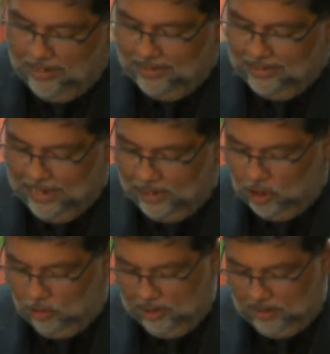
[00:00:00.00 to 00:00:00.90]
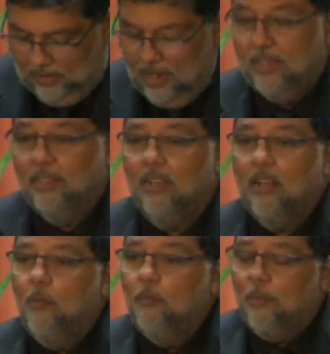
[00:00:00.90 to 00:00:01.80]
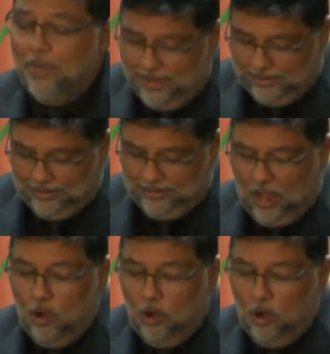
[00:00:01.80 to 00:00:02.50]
it's dangerous for us to compromise